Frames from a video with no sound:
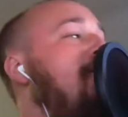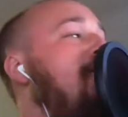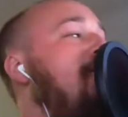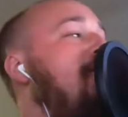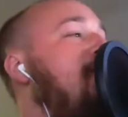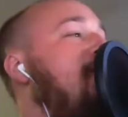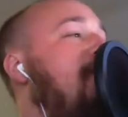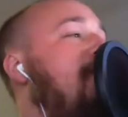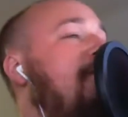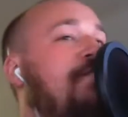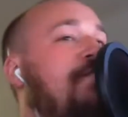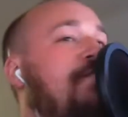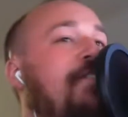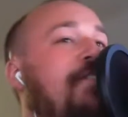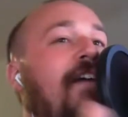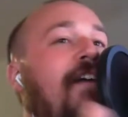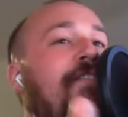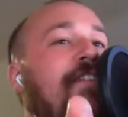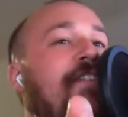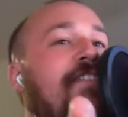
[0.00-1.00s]
so
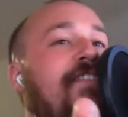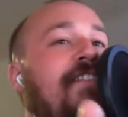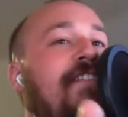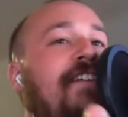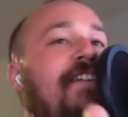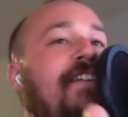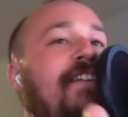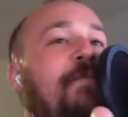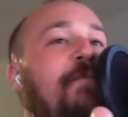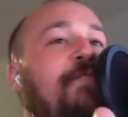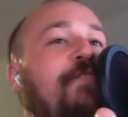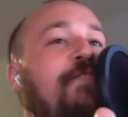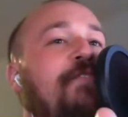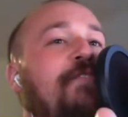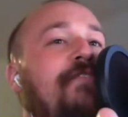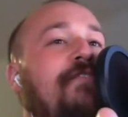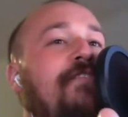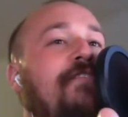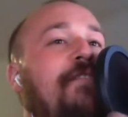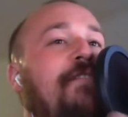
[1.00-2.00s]
obviously it was
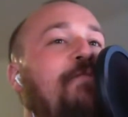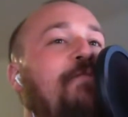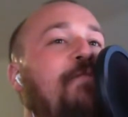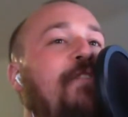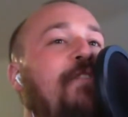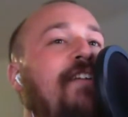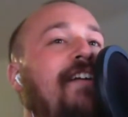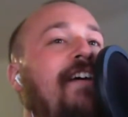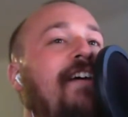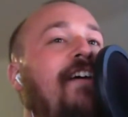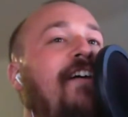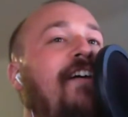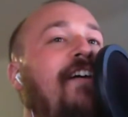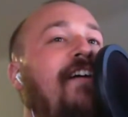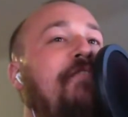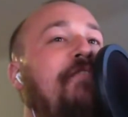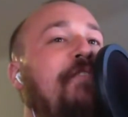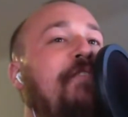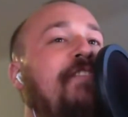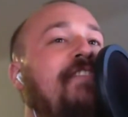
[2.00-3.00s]
really
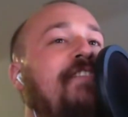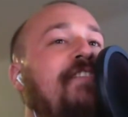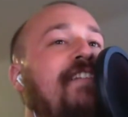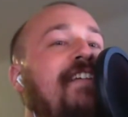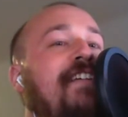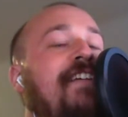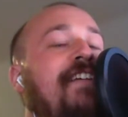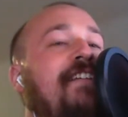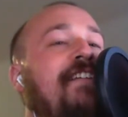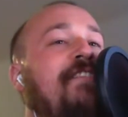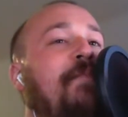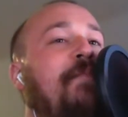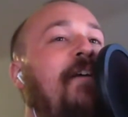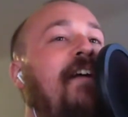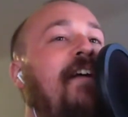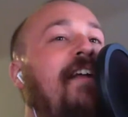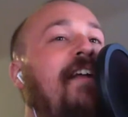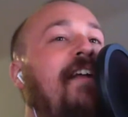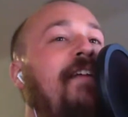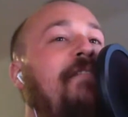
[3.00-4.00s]
awful to see
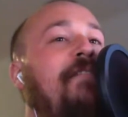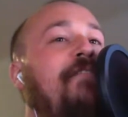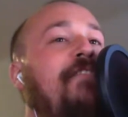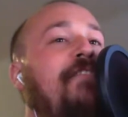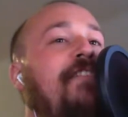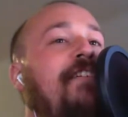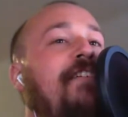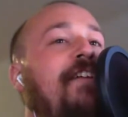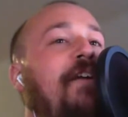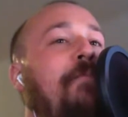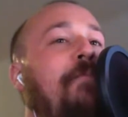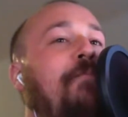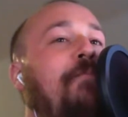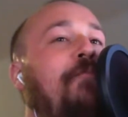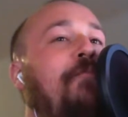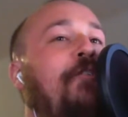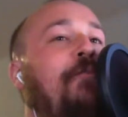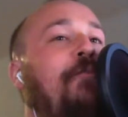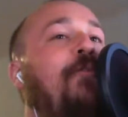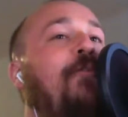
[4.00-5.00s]
somebody,
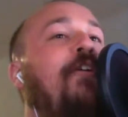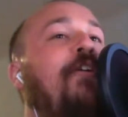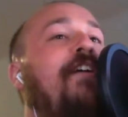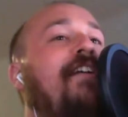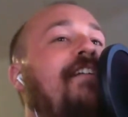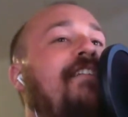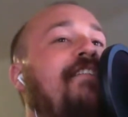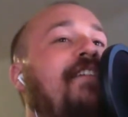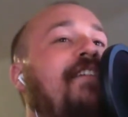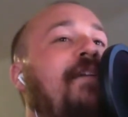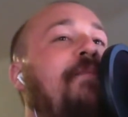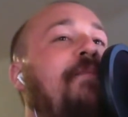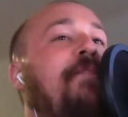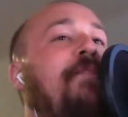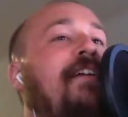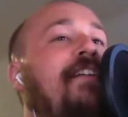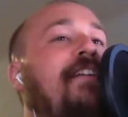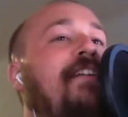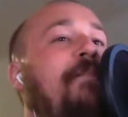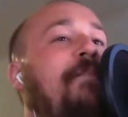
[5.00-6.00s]
put work into
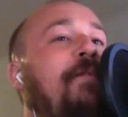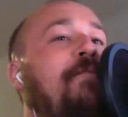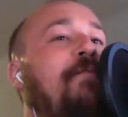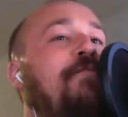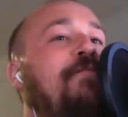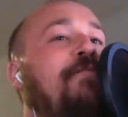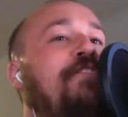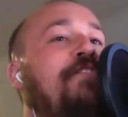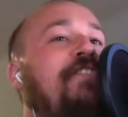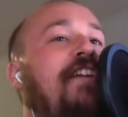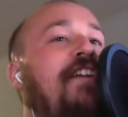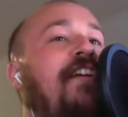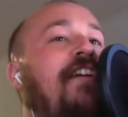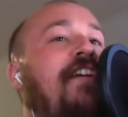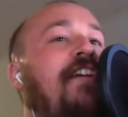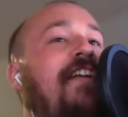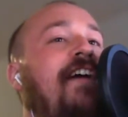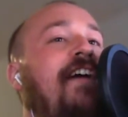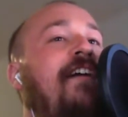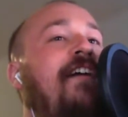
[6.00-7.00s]
something and then people just tear
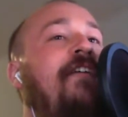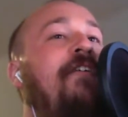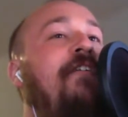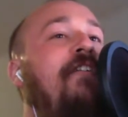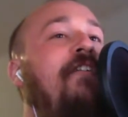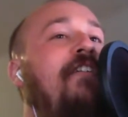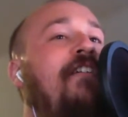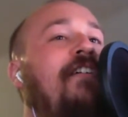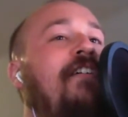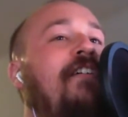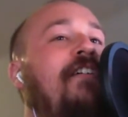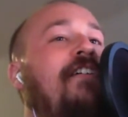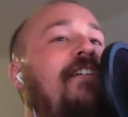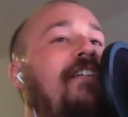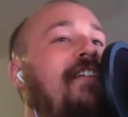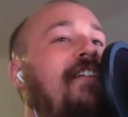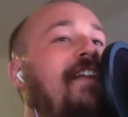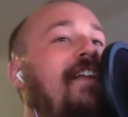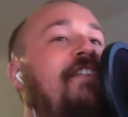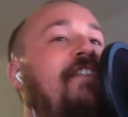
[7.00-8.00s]
it down.
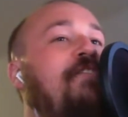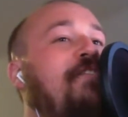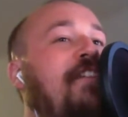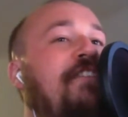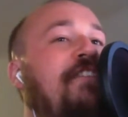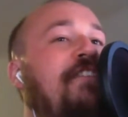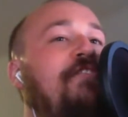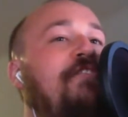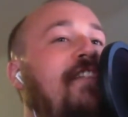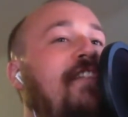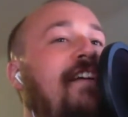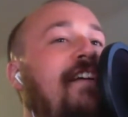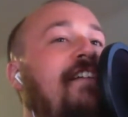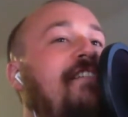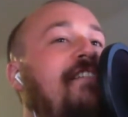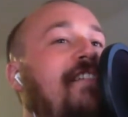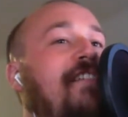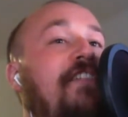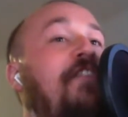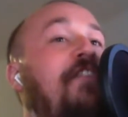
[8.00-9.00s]
And like you said, just like
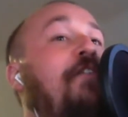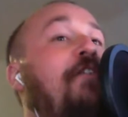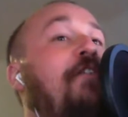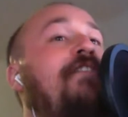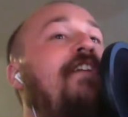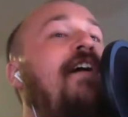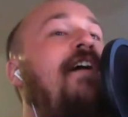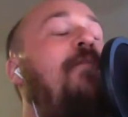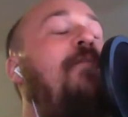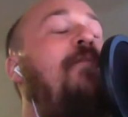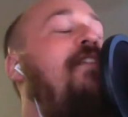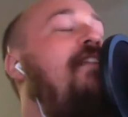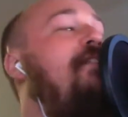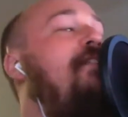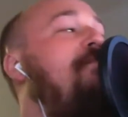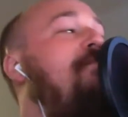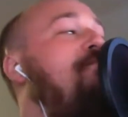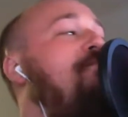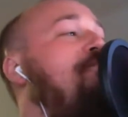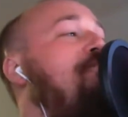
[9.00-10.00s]
go to town with it.
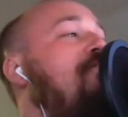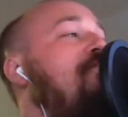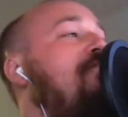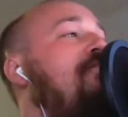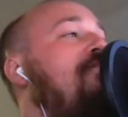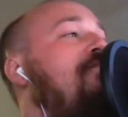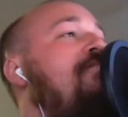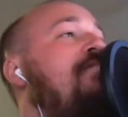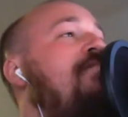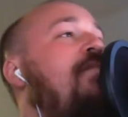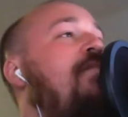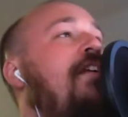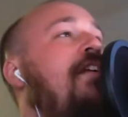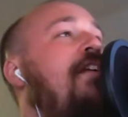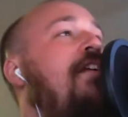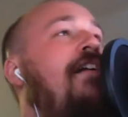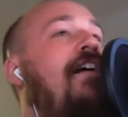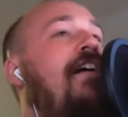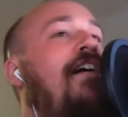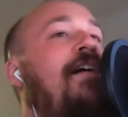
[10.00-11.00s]

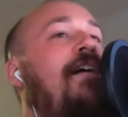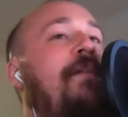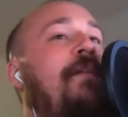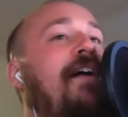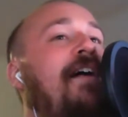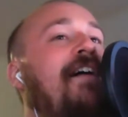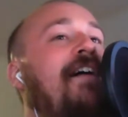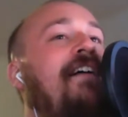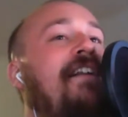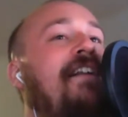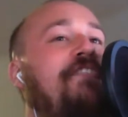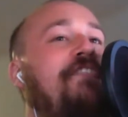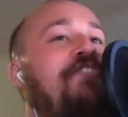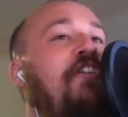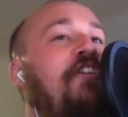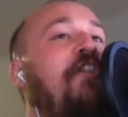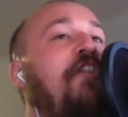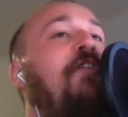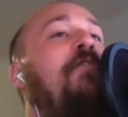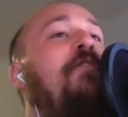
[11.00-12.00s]
And I kind of
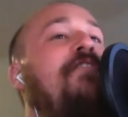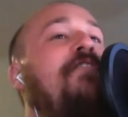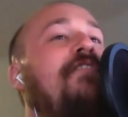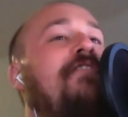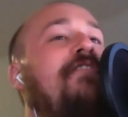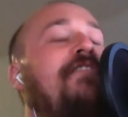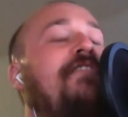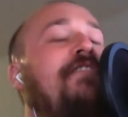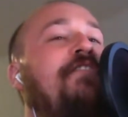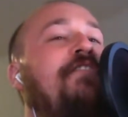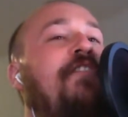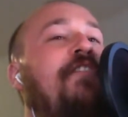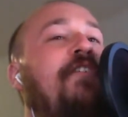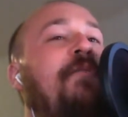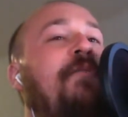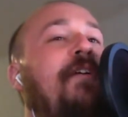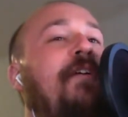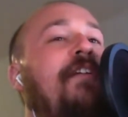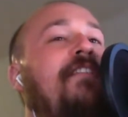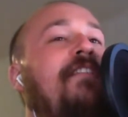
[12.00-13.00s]
joked to
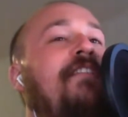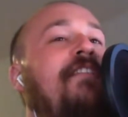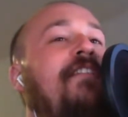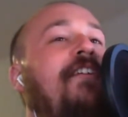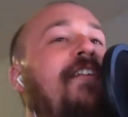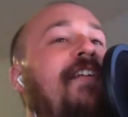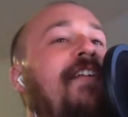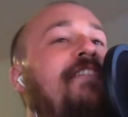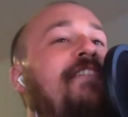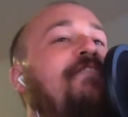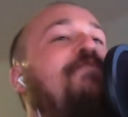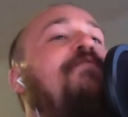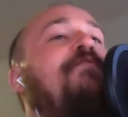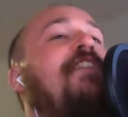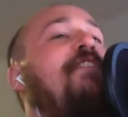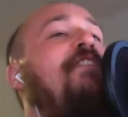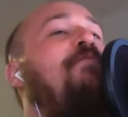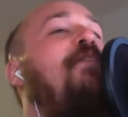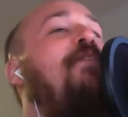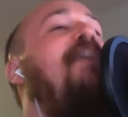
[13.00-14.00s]
start with,
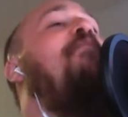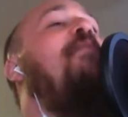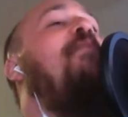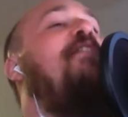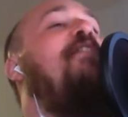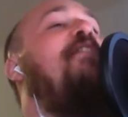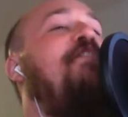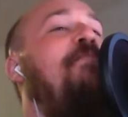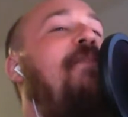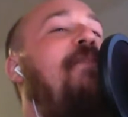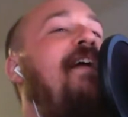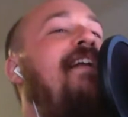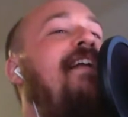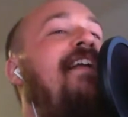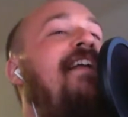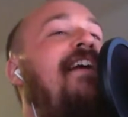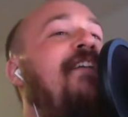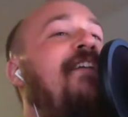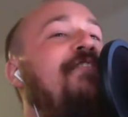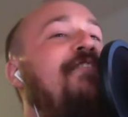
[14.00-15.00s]
that's what everybody should make
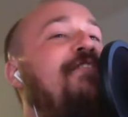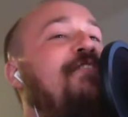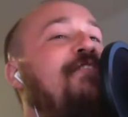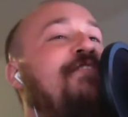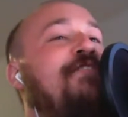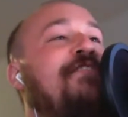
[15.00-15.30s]
now. Just,